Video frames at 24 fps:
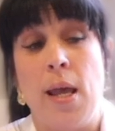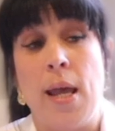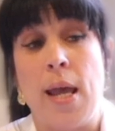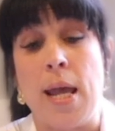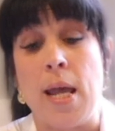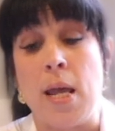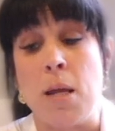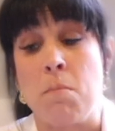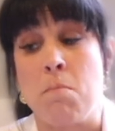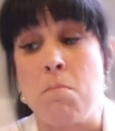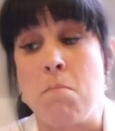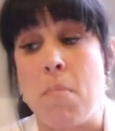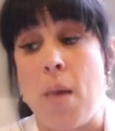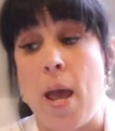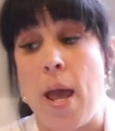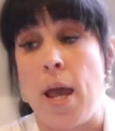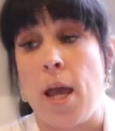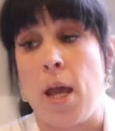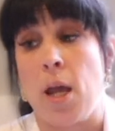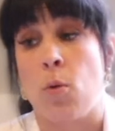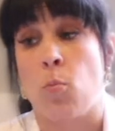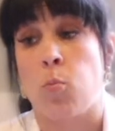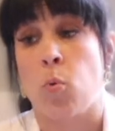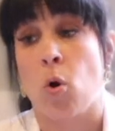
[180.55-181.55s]
It
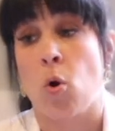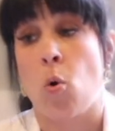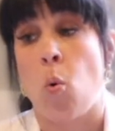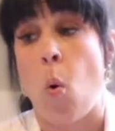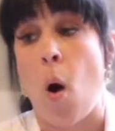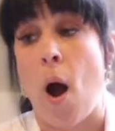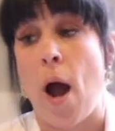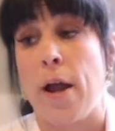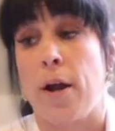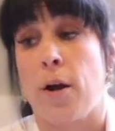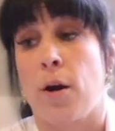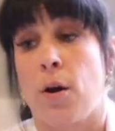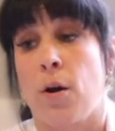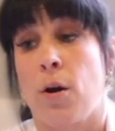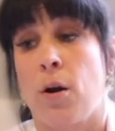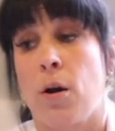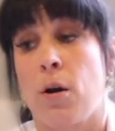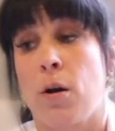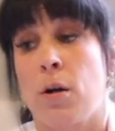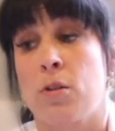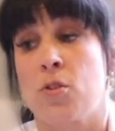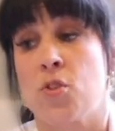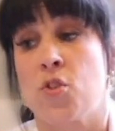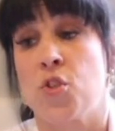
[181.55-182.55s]
may require
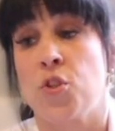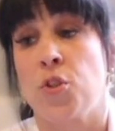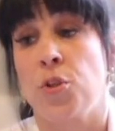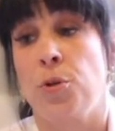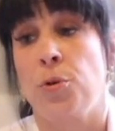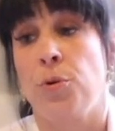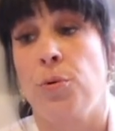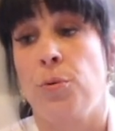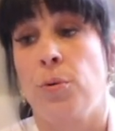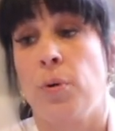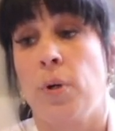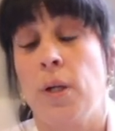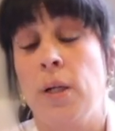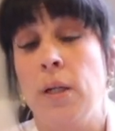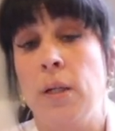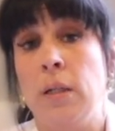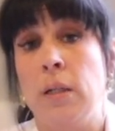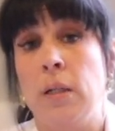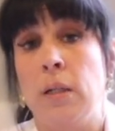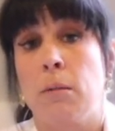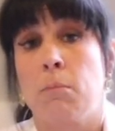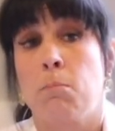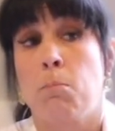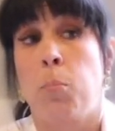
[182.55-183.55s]
her to
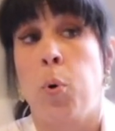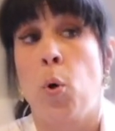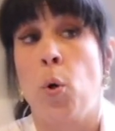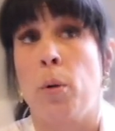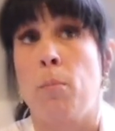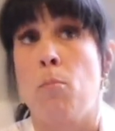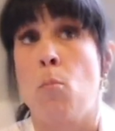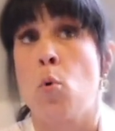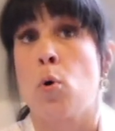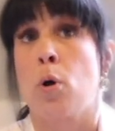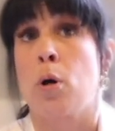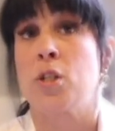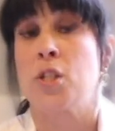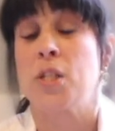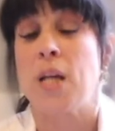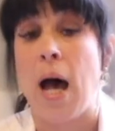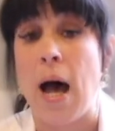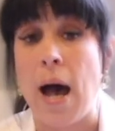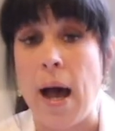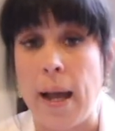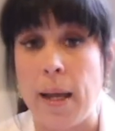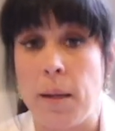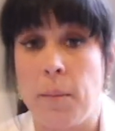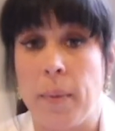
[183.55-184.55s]
put more
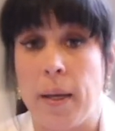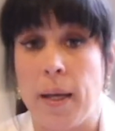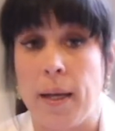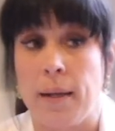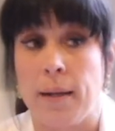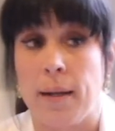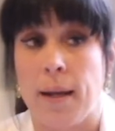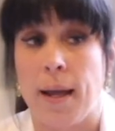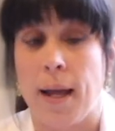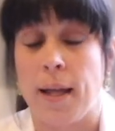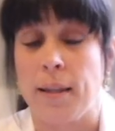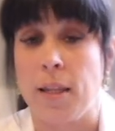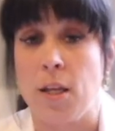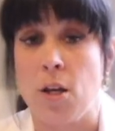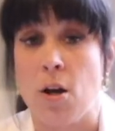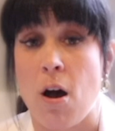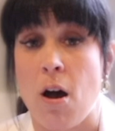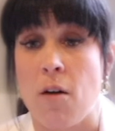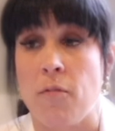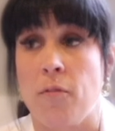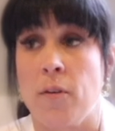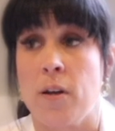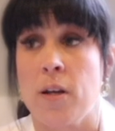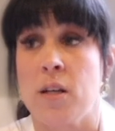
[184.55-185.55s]
time in at the
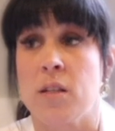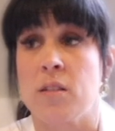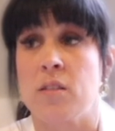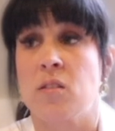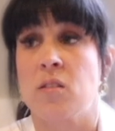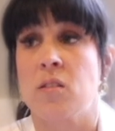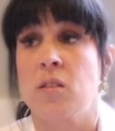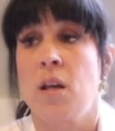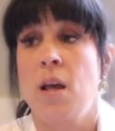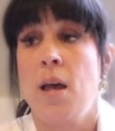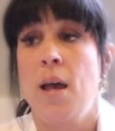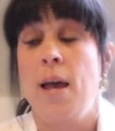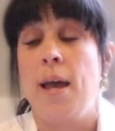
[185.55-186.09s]
office.